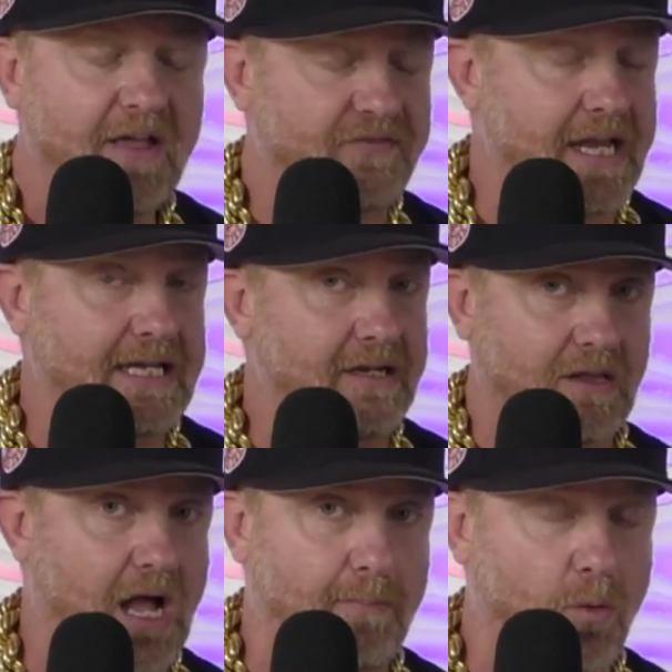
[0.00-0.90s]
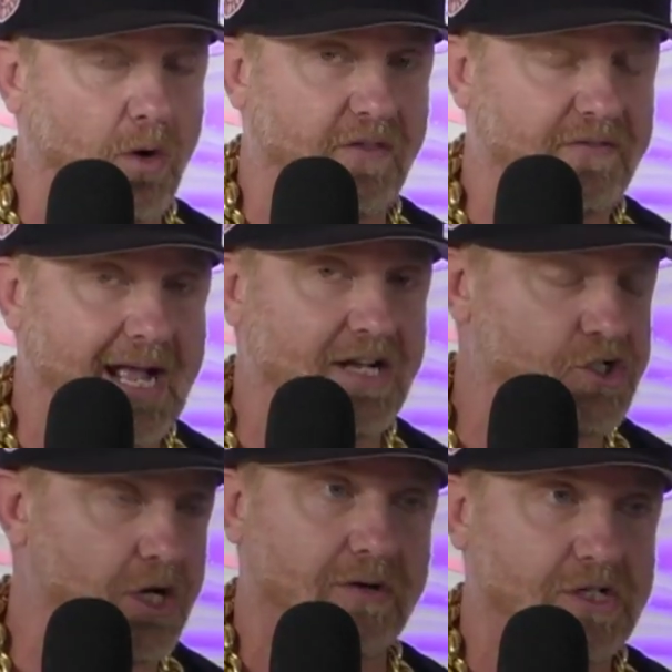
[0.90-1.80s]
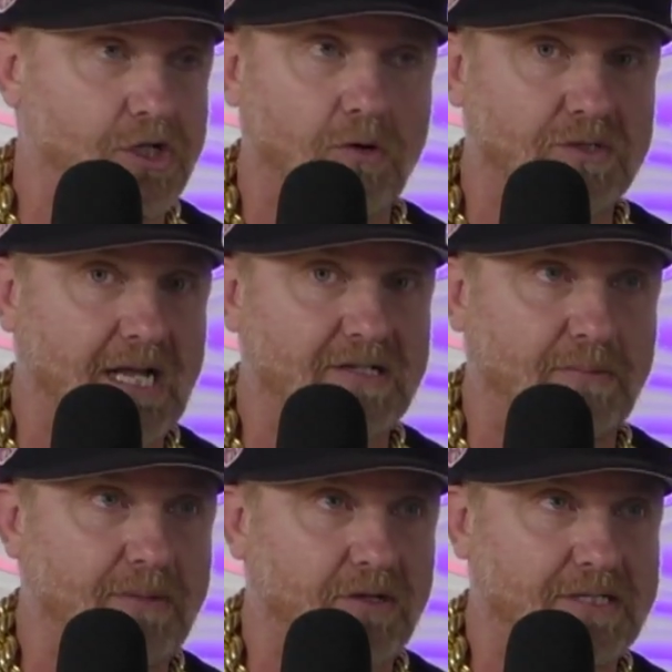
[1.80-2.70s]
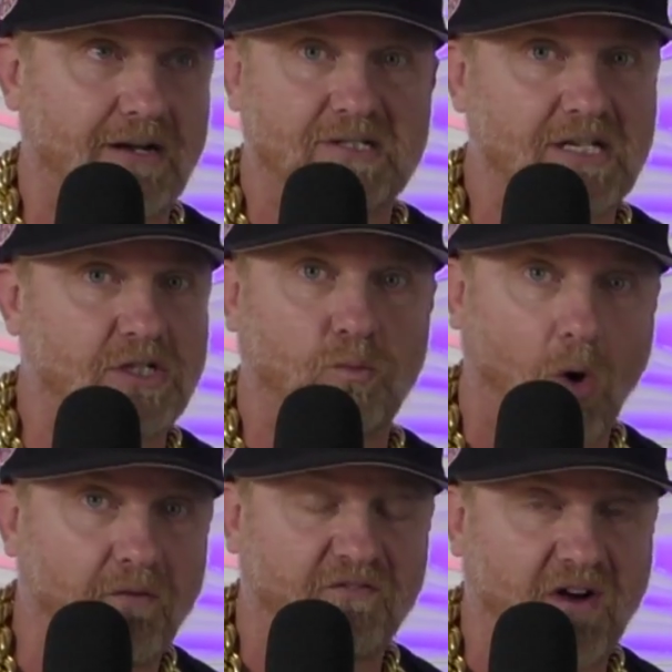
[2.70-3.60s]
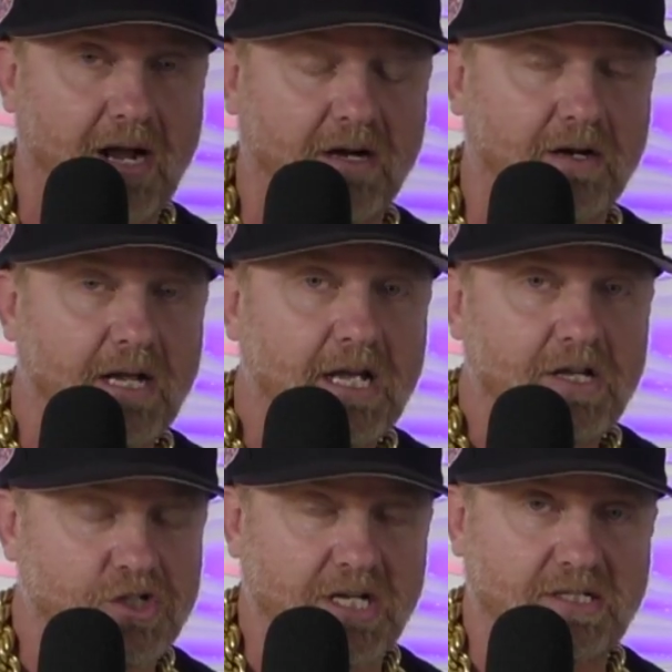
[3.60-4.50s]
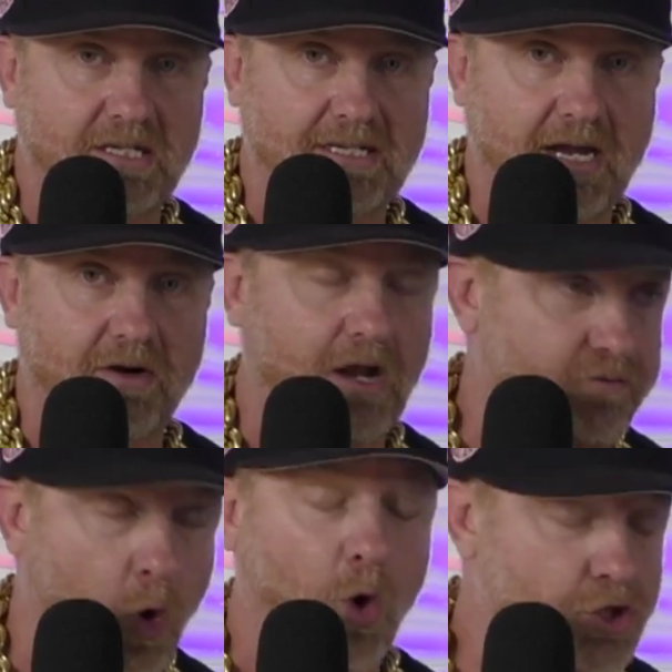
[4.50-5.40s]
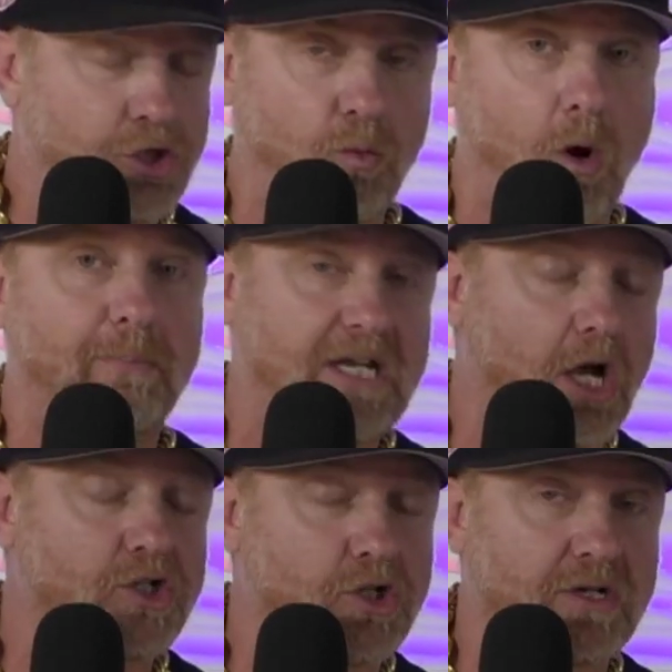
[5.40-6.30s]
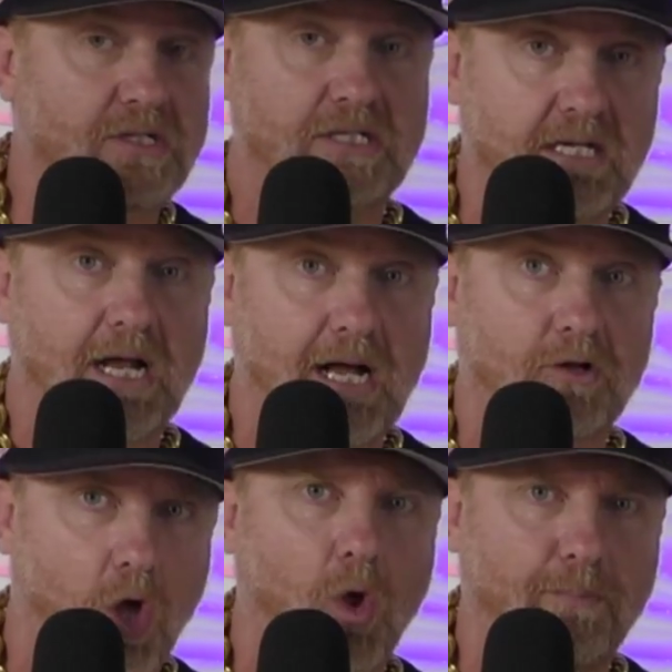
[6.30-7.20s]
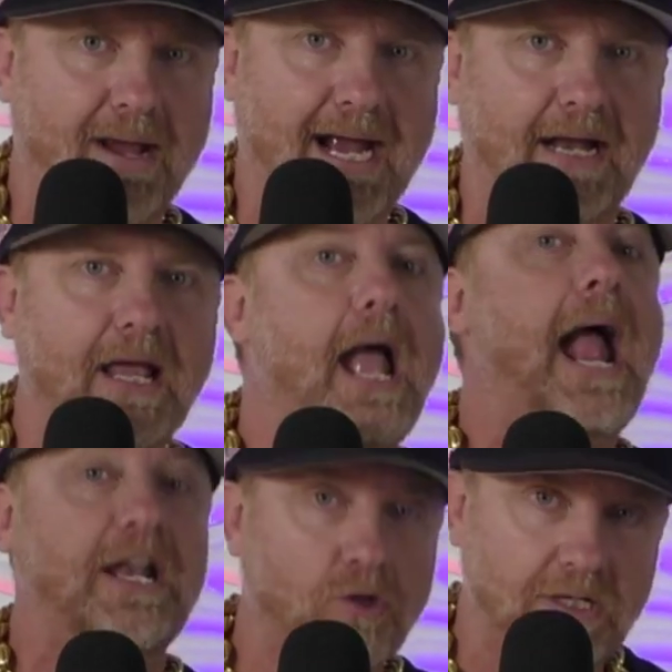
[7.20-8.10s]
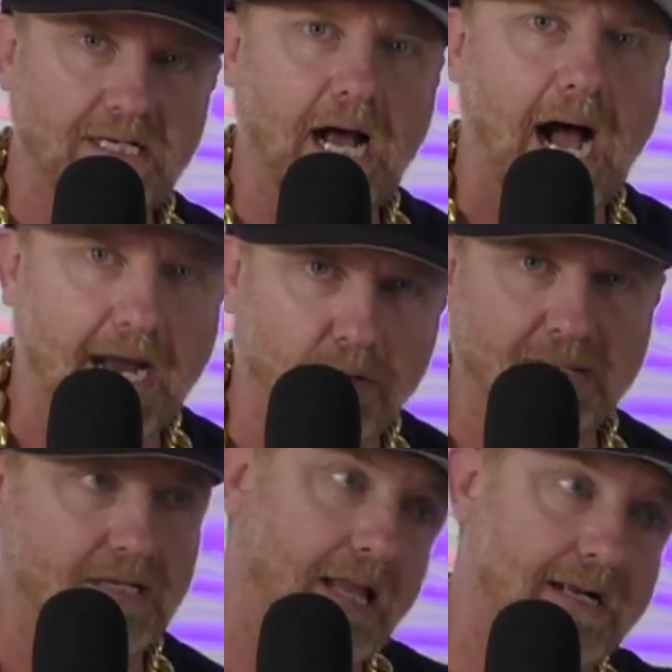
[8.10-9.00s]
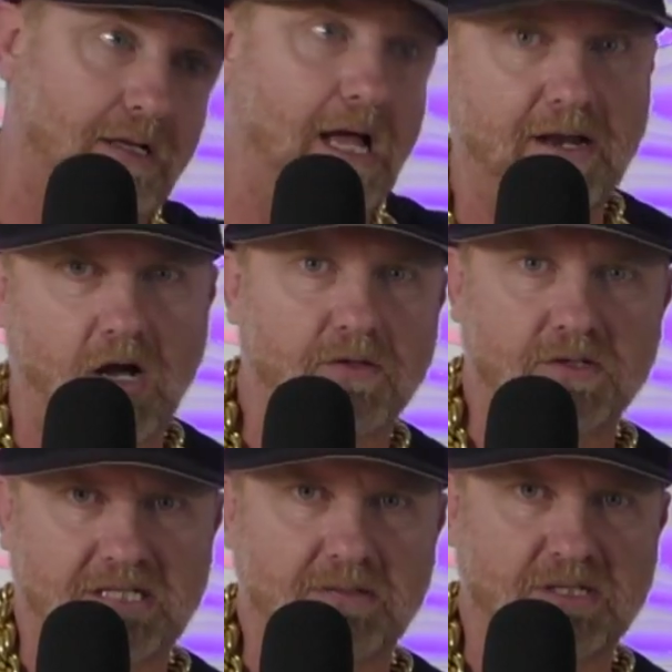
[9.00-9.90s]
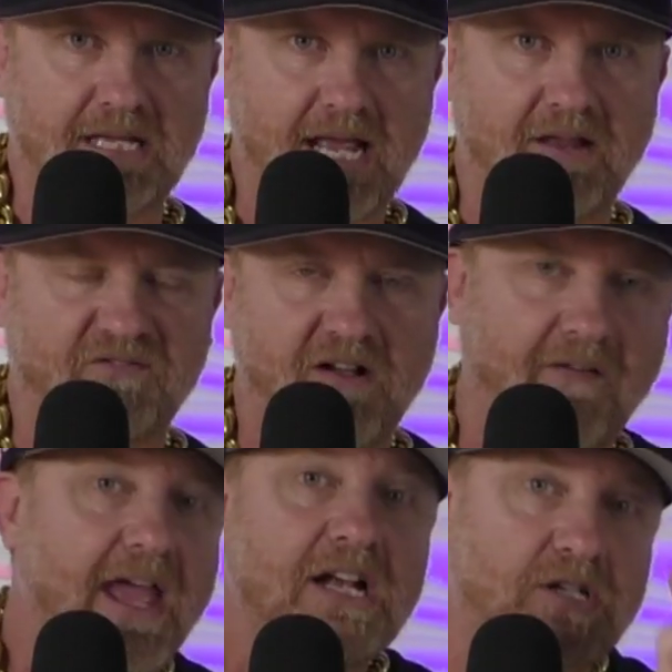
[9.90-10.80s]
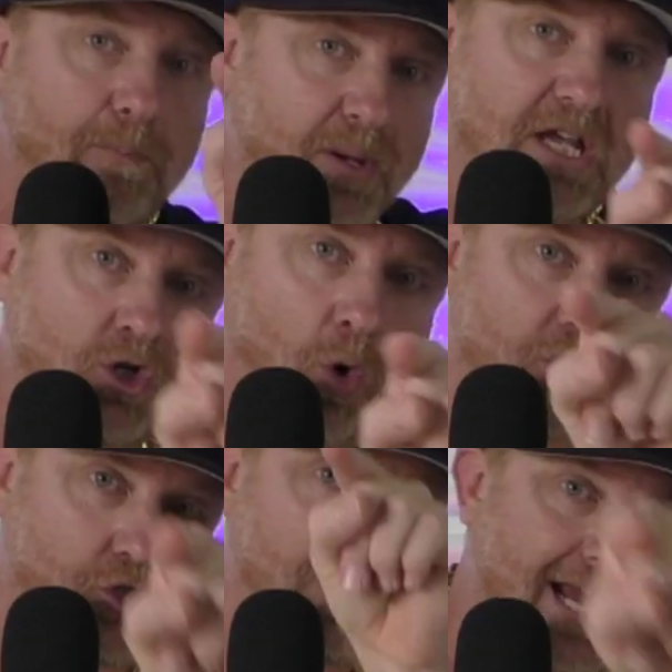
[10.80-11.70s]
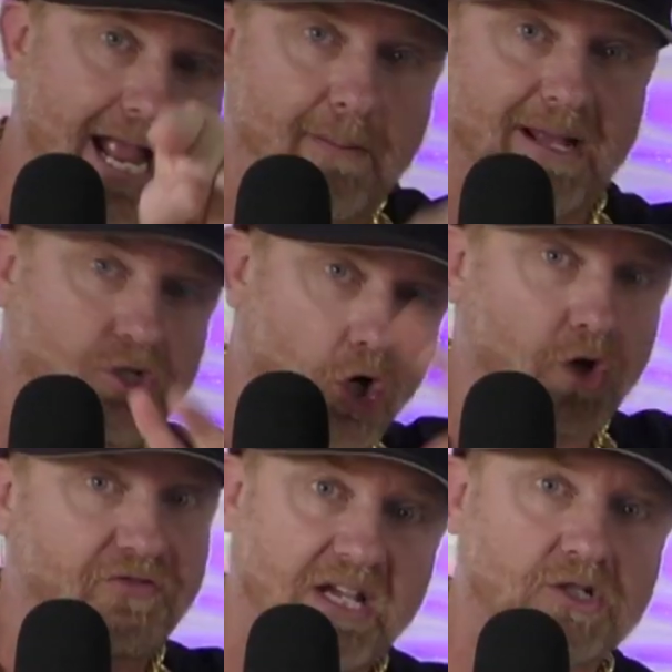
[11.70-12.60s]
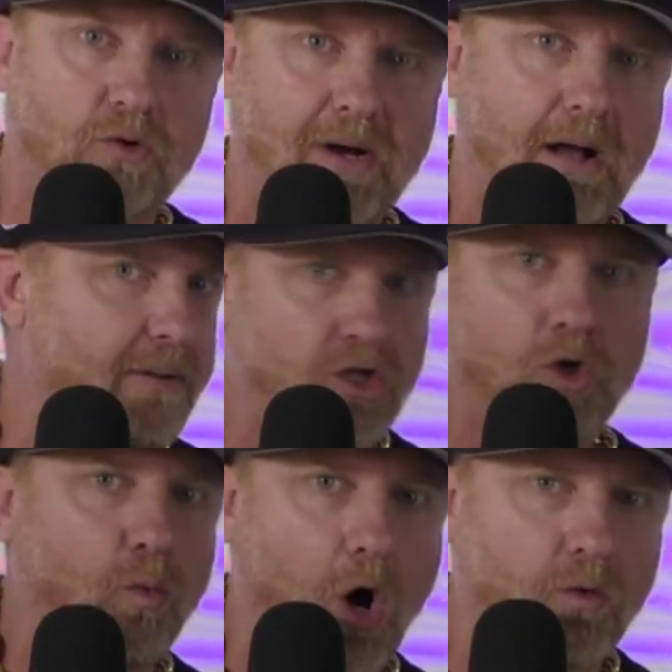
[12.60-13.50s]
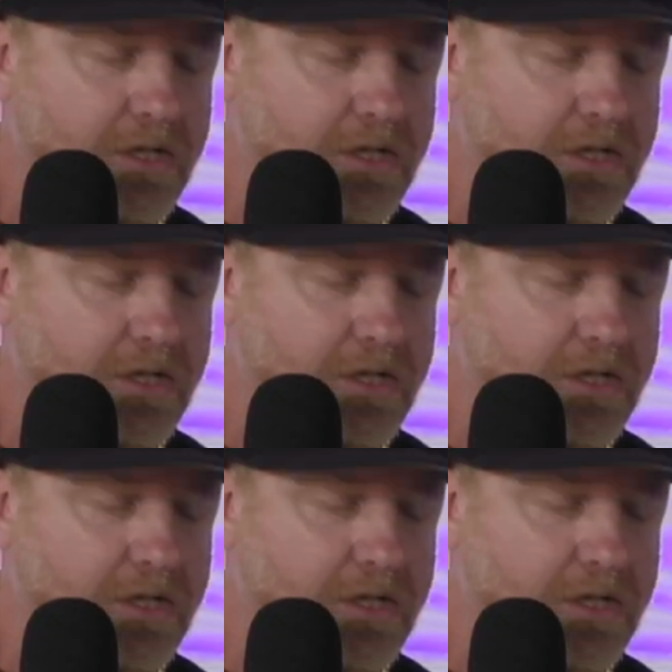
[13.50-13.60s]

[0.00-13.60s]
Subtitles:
They need a lot more than that. Jerry Jones has a meltdown and says he won't fire Jason Garrett. Of course you won't, because you're a senile old man, and you need to hire me, like a lot of other teams in the NFL, to be your GM and turn things around. But you won't,